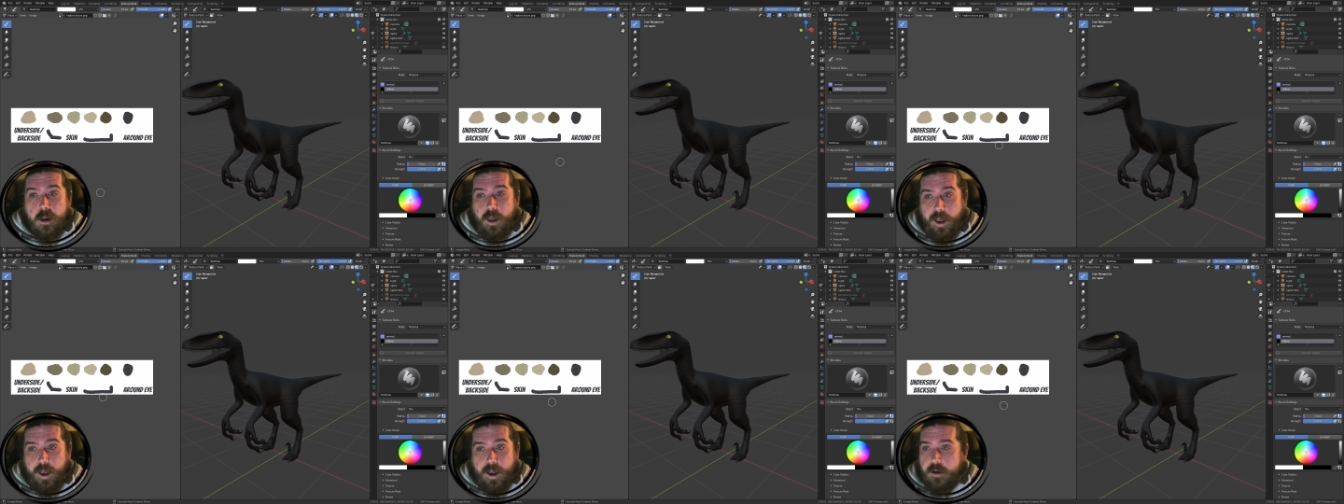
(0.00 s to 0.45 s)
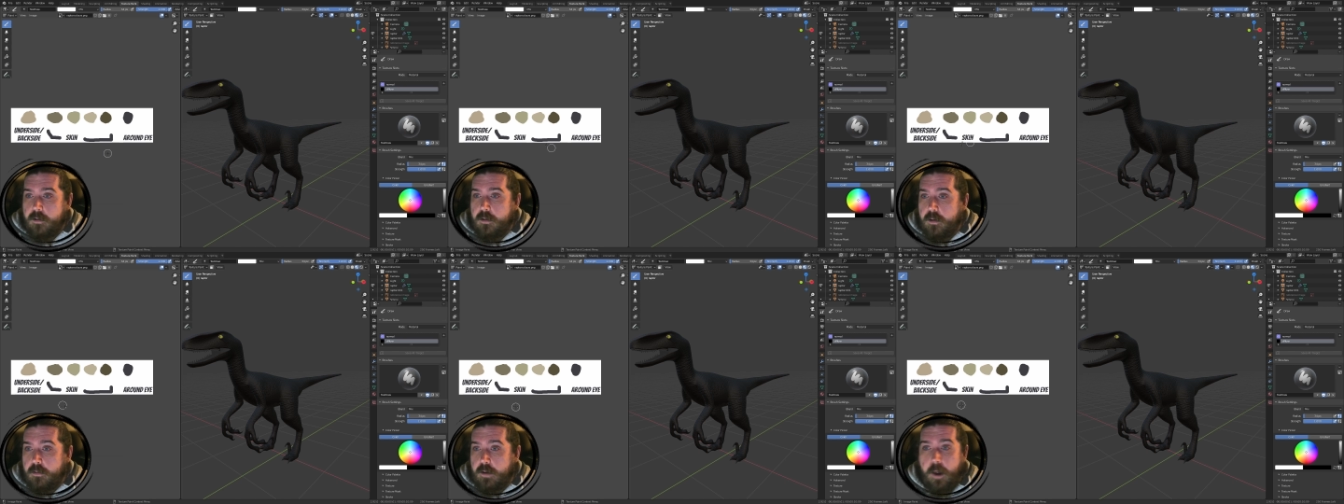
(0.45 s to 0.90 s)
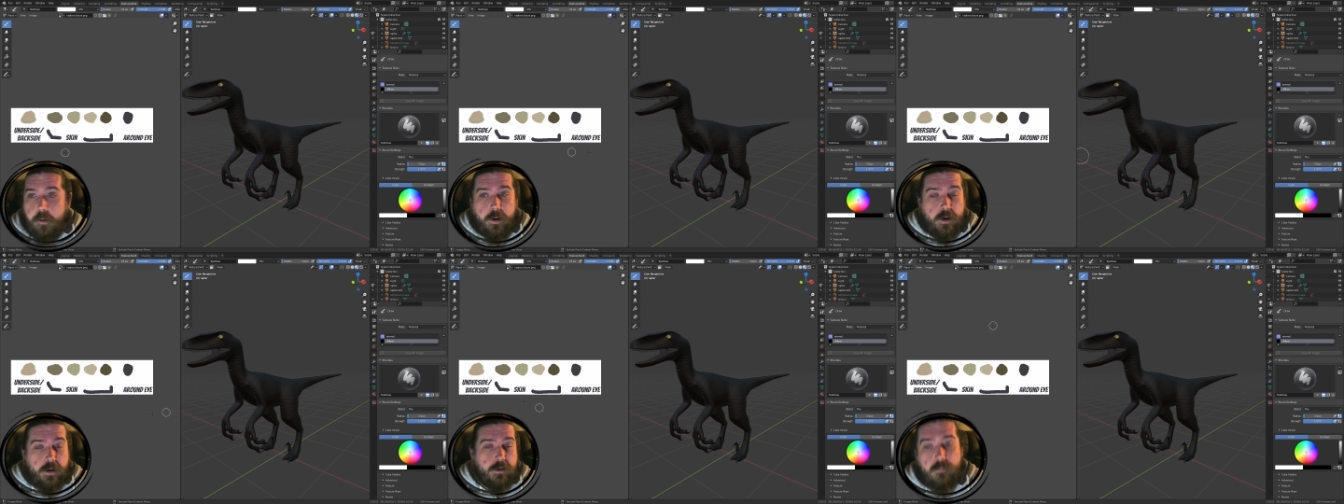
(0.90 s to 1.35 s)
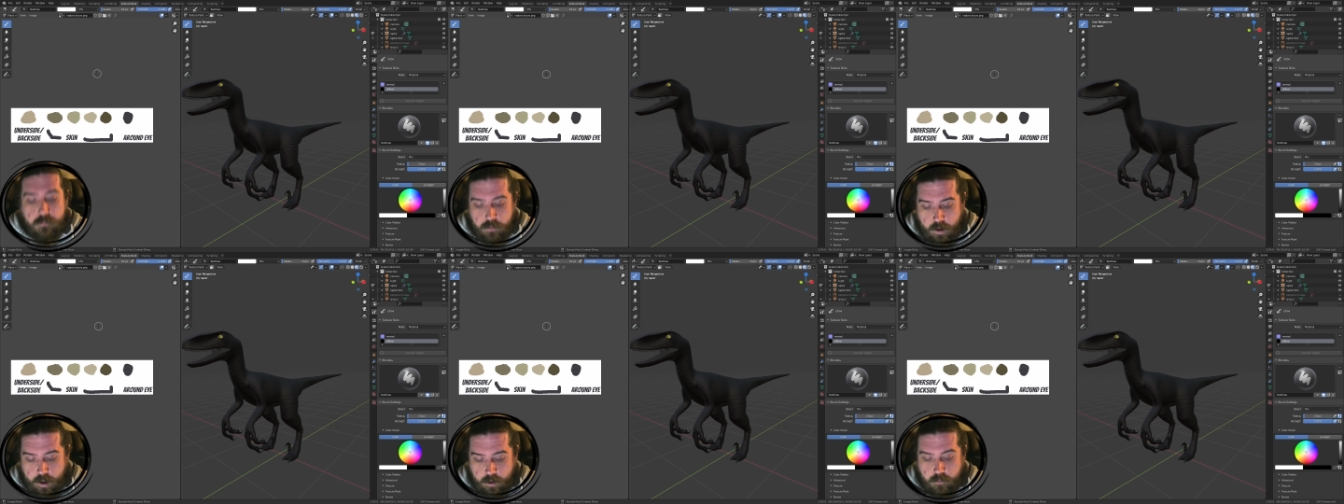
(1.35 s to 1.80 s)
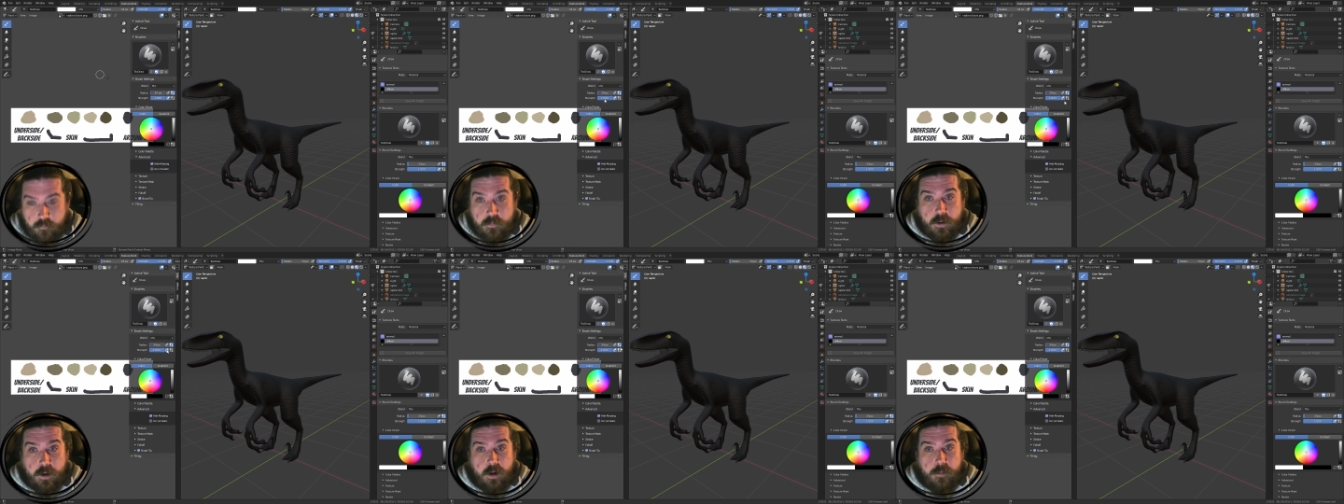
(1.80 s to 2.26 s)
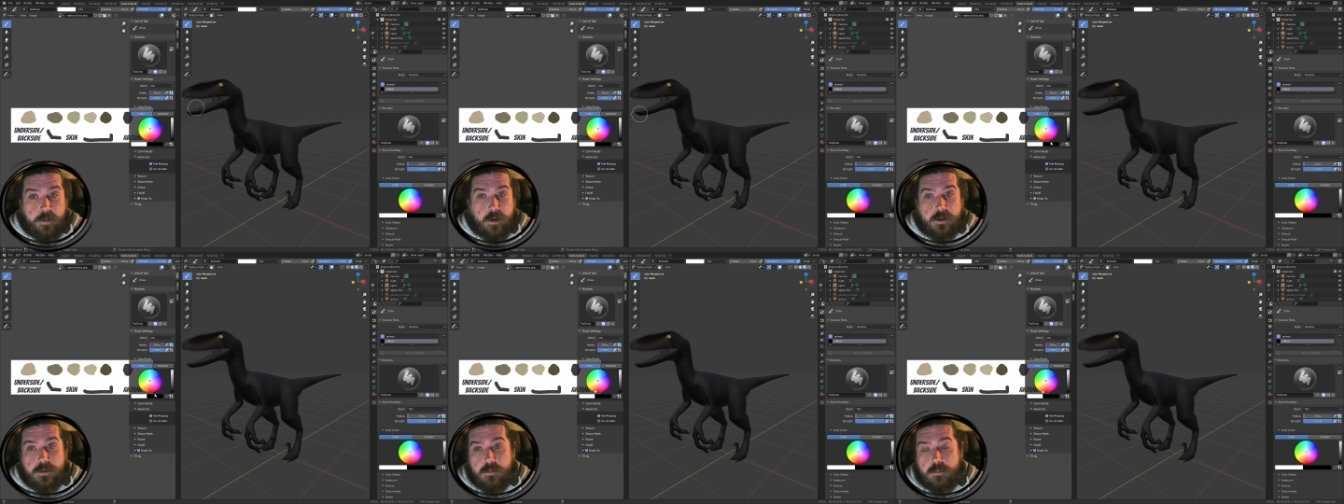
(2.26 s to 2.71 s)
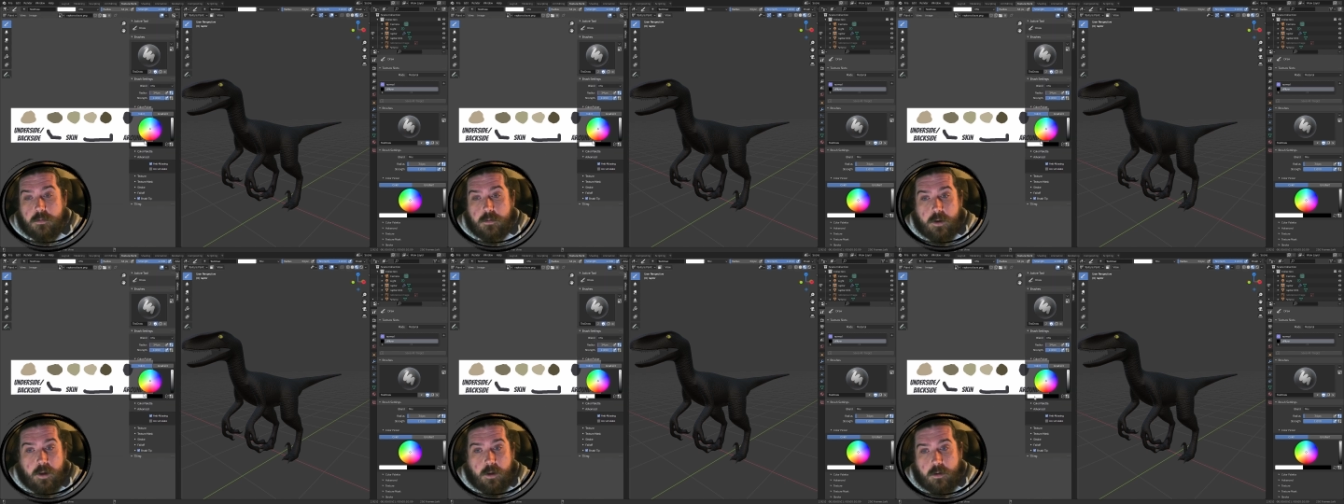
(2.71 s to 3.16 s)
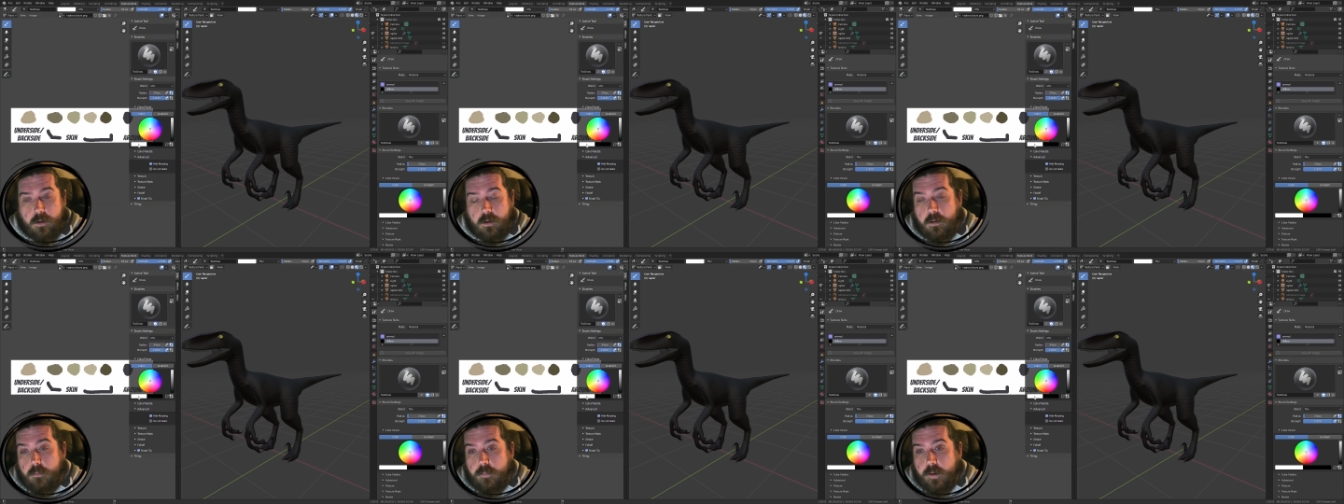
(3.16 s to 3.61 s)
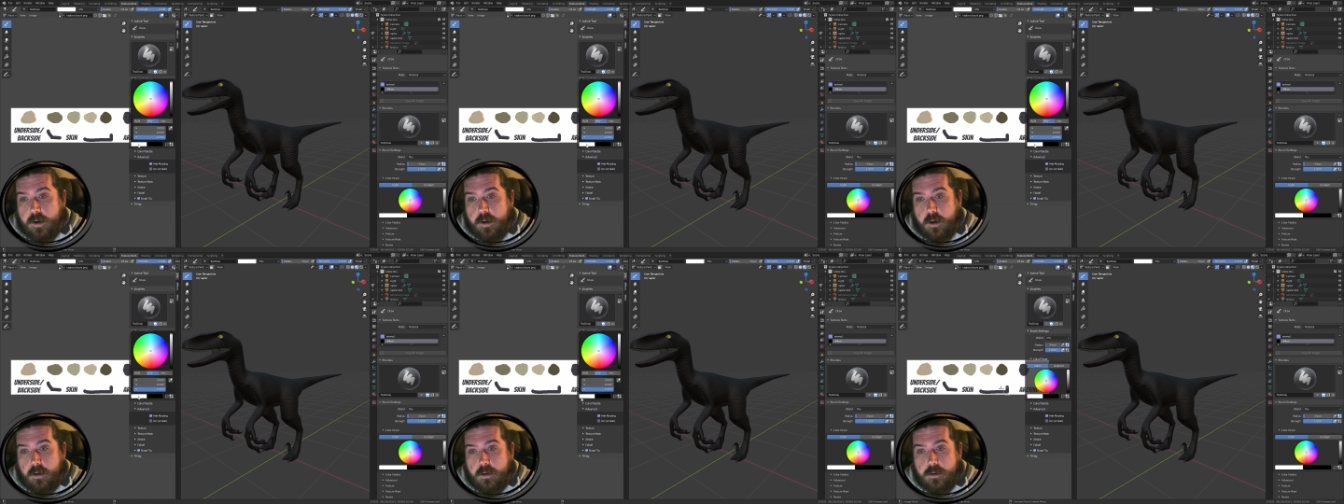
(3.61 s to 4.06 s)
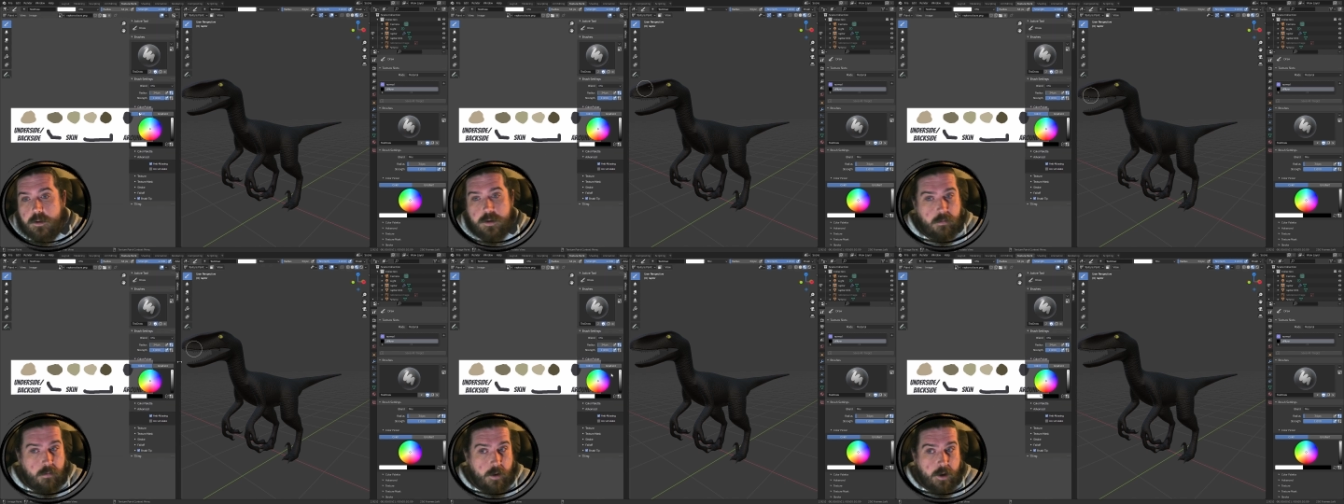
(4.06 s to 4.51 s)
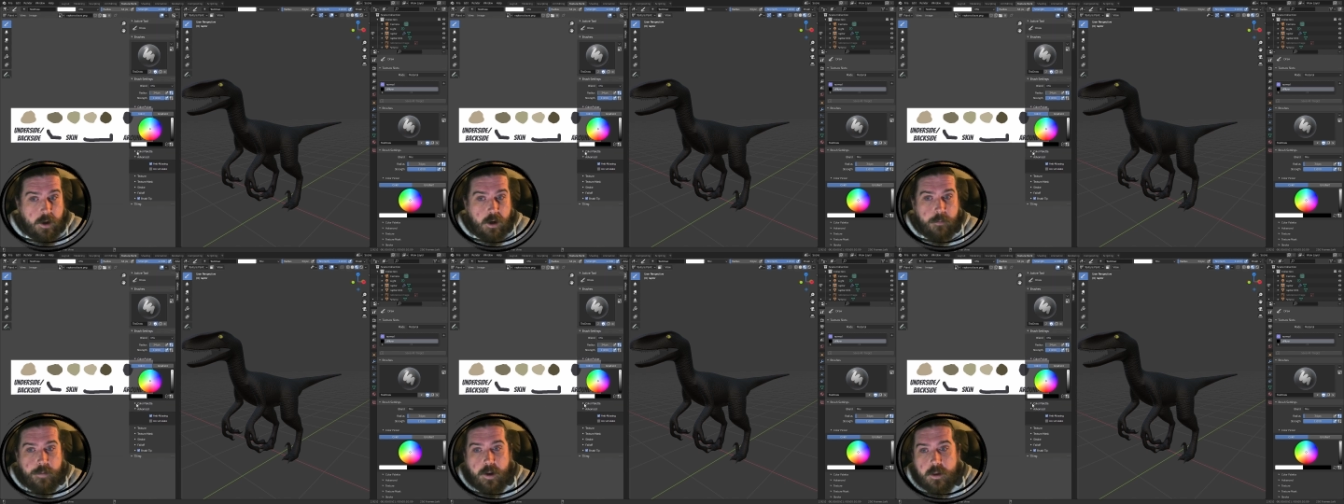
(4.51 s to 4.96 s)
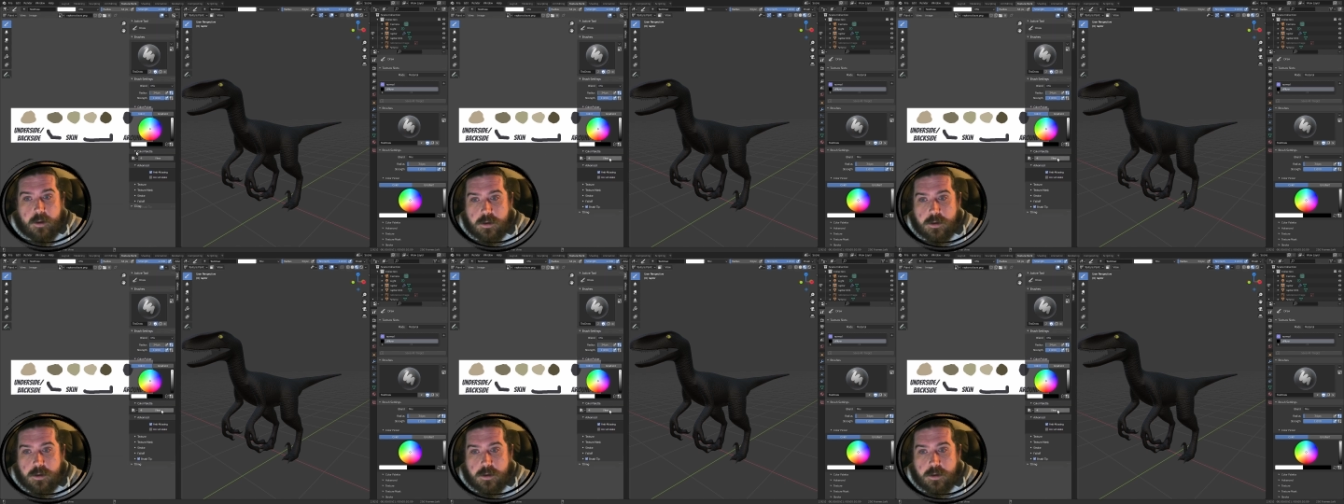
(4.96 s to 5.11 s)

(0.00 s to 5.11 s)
And now I can use the color picker tool in Blender to create a color palette.